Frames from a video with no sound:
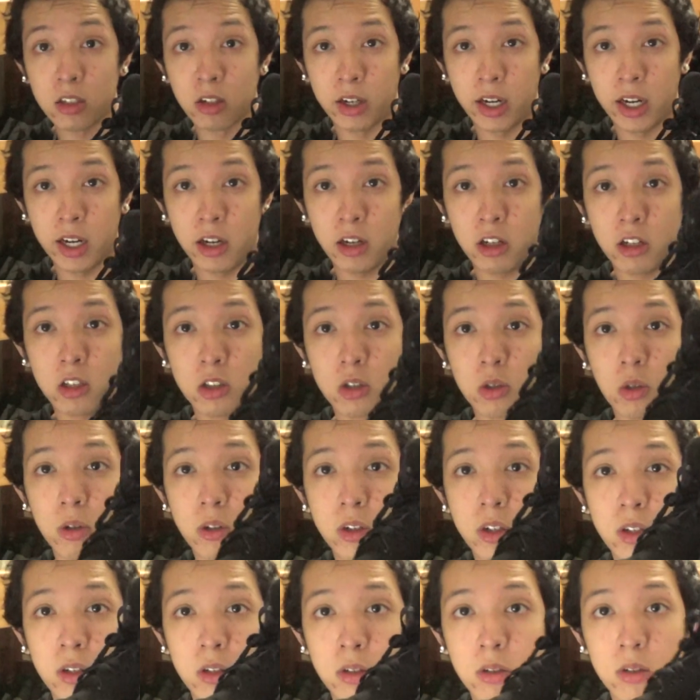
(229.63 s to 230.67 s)
are Air
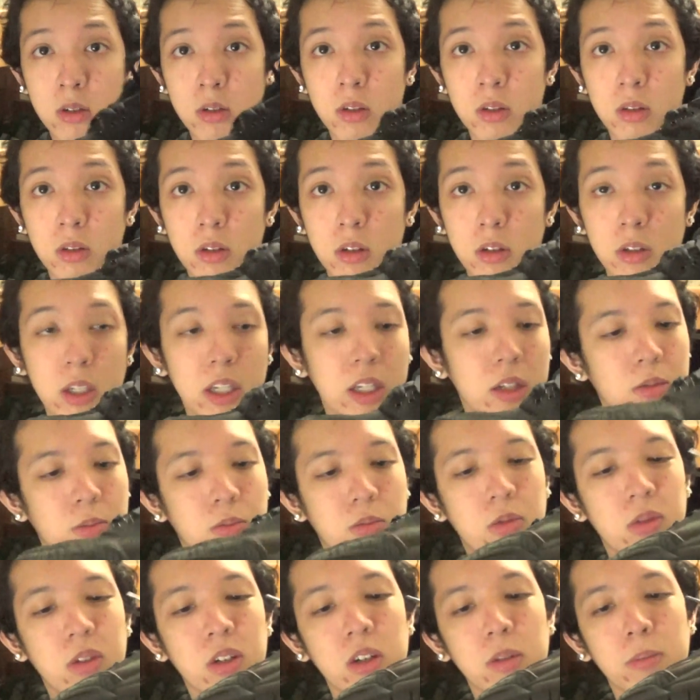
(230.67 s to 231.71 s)
Jordan. They're like
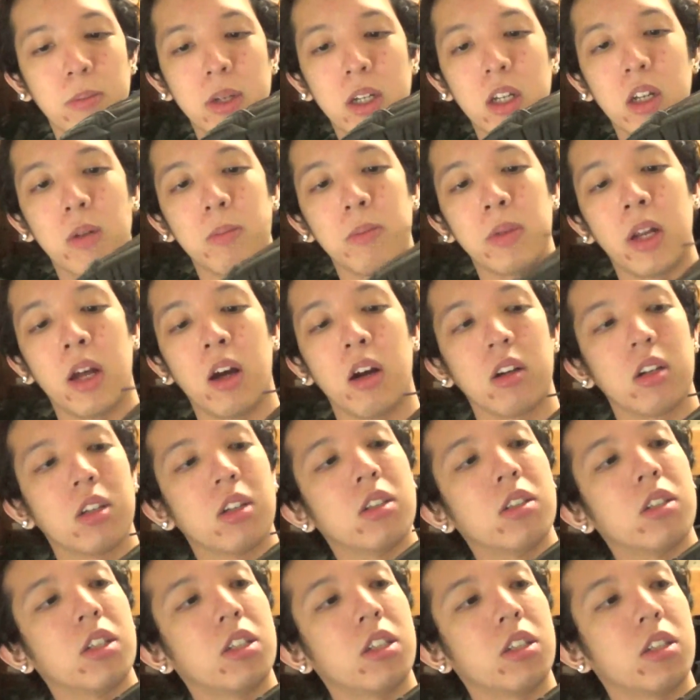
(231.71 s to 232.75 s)
pretty beat up now
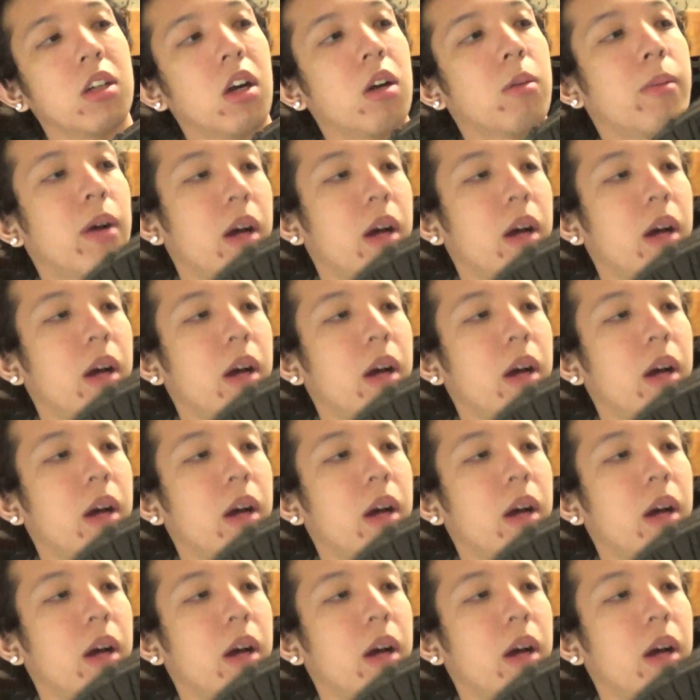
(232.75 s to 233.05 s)
because I just got